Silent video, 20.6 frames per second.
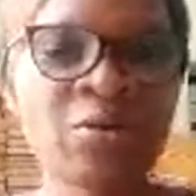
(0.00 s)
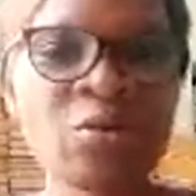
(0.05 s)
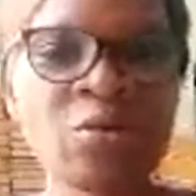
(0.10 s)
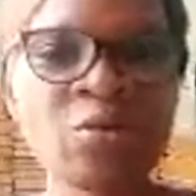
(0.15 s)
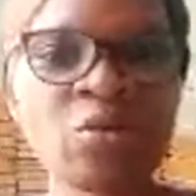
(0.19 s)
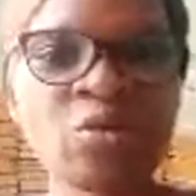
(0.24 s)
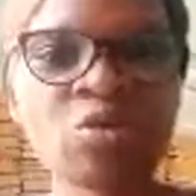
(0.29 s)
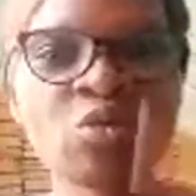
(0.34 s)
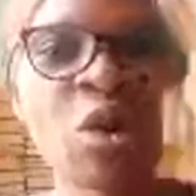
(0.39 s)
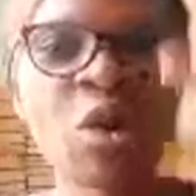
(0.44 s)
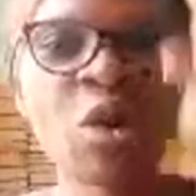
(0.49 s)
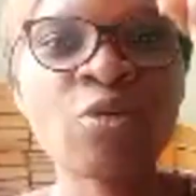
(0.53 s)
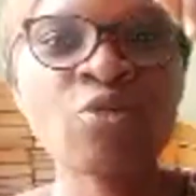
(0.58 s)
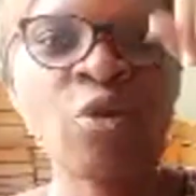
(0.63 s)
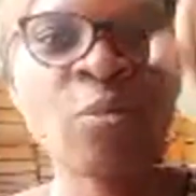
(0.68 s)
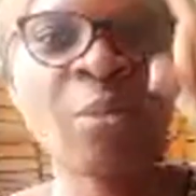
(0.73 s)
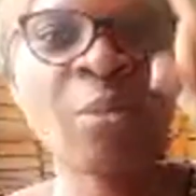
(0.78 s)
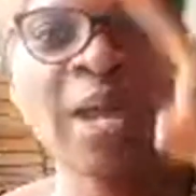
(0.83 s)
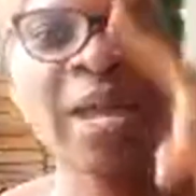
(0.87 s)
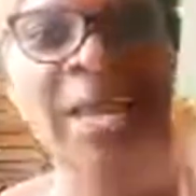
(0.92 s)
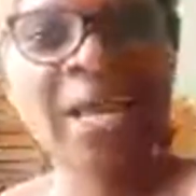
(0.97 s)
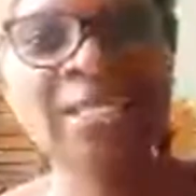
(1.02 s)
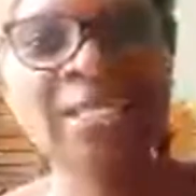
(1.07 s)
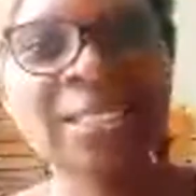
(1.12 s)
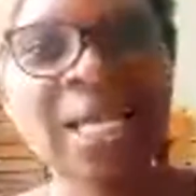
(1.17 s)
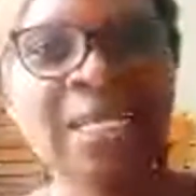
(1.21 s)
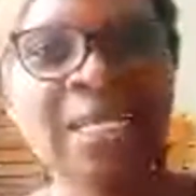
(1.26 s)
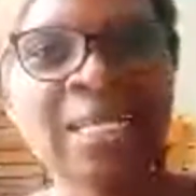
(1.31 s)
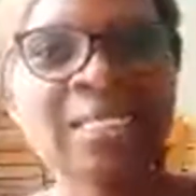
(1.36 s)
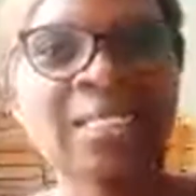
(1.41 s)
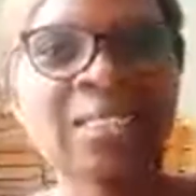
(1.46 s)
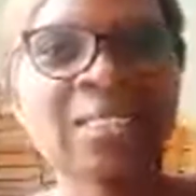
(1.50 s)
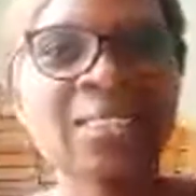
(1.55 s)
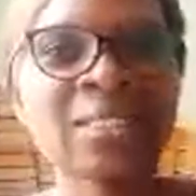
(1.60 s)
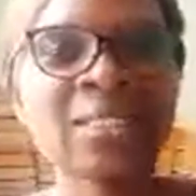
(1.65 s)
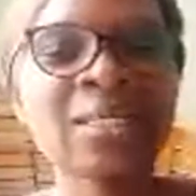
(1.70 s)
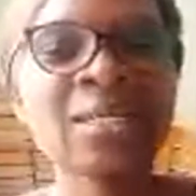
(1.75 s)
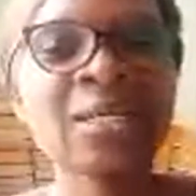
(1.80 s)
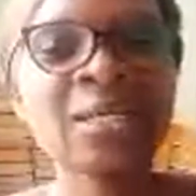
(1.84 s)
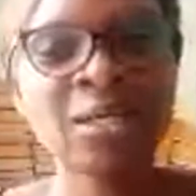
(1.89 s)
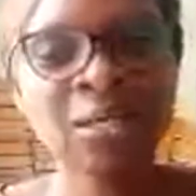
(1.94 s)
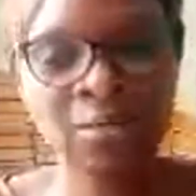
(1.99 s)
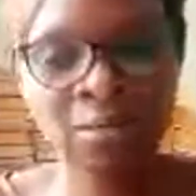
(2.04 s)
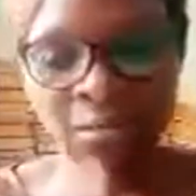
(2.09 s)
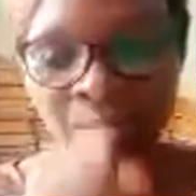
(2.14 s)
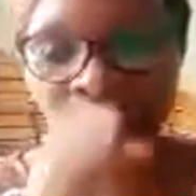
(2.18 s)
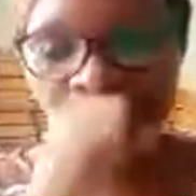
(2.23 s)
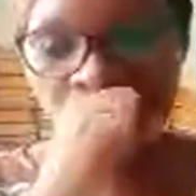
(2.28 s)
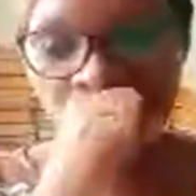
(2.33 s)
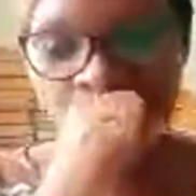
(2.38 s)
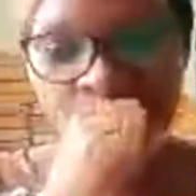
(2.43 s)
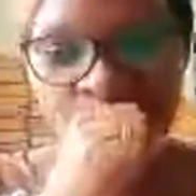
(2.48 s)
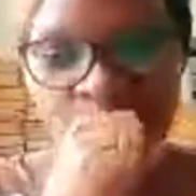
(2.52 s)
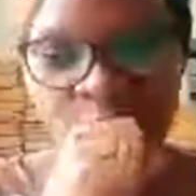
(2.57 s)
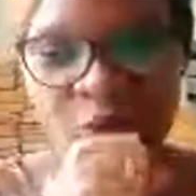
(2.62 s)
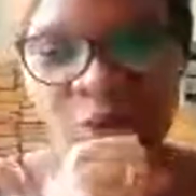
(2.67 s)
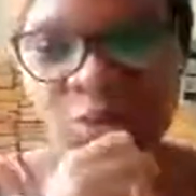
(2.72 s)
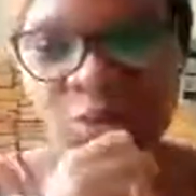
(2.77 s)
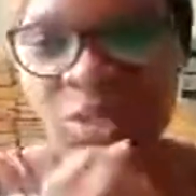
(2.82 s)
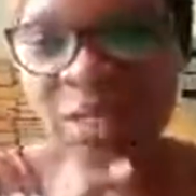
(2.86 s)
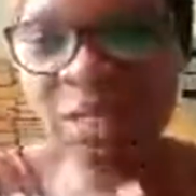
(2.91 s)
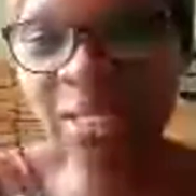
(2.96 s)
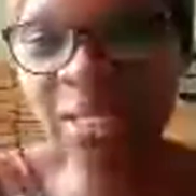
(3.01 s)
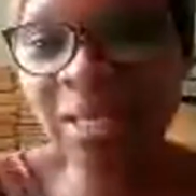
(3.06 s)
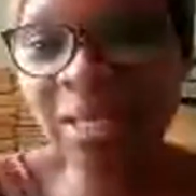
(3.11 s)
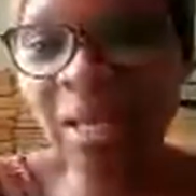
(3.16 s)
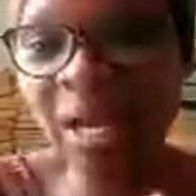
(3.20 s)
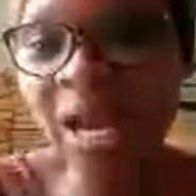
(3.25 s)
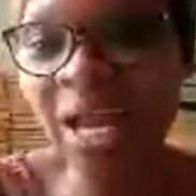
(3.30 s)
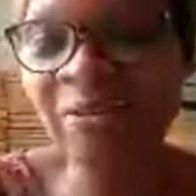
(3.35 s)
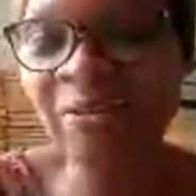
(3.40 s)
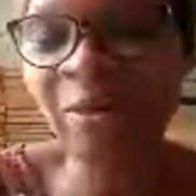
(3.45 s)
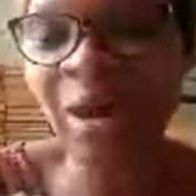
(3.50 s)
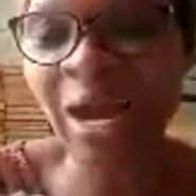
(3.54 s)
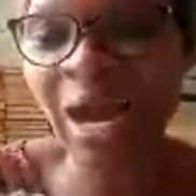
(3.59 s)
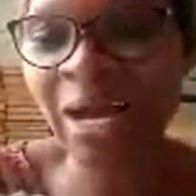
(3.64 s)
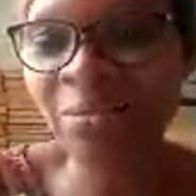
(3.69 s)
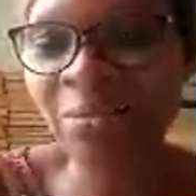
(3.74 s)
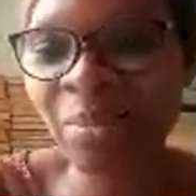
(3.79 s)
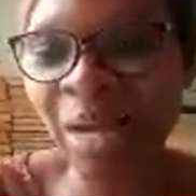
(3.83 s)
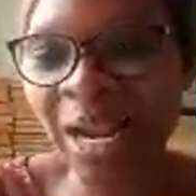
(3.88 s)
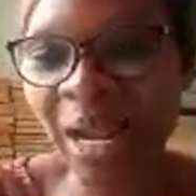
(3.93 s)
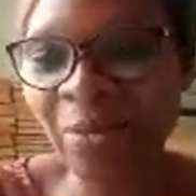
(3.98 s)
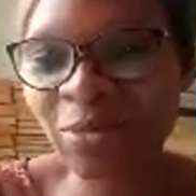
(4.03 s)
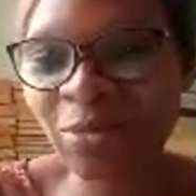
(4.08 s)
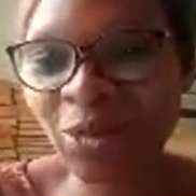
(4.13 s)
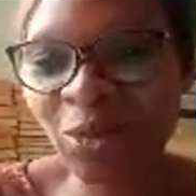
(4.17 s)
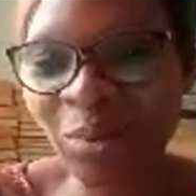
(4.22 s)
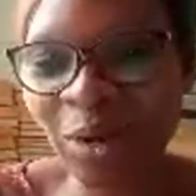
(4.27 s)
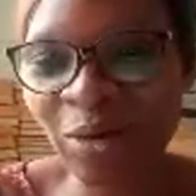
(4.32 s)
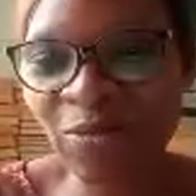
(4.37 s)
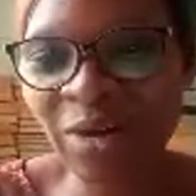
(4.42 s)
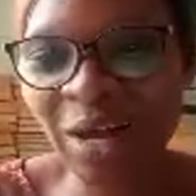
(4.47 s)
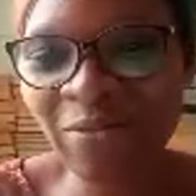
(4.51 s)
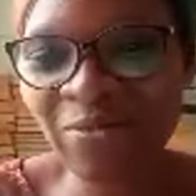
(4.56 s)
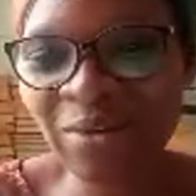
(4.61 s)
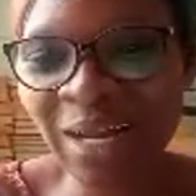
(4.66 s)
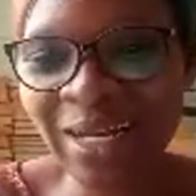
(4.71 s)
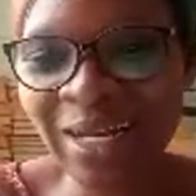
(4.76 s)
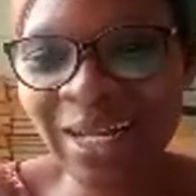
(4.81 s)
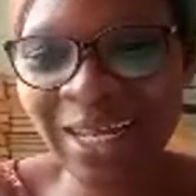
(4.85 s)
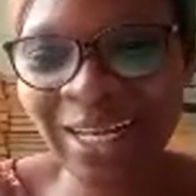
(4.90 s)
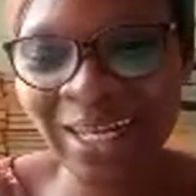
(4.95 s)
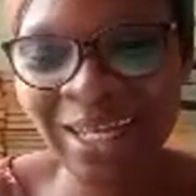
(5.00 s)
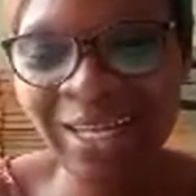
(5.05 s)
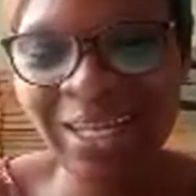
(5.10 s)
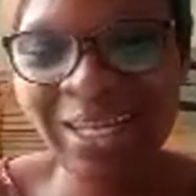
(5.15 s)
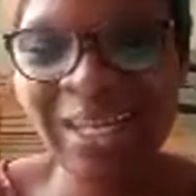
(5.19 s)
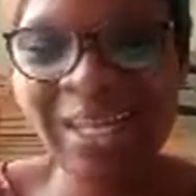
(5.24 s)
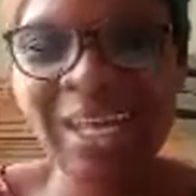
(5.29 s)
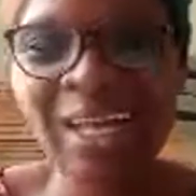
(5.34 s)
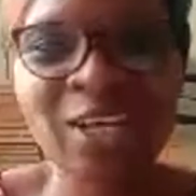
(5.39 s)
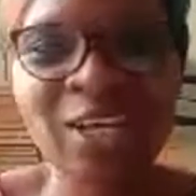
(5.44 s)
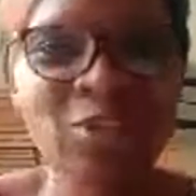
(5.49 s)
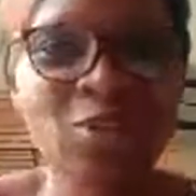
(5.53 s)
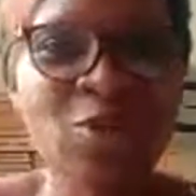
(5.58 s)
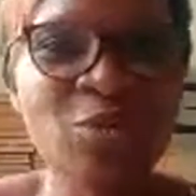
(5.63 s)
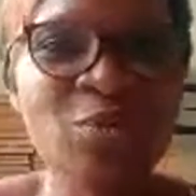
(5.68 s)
So I'll draw my x-axis. Unfortunately, if I had my laptop, I would have done a screen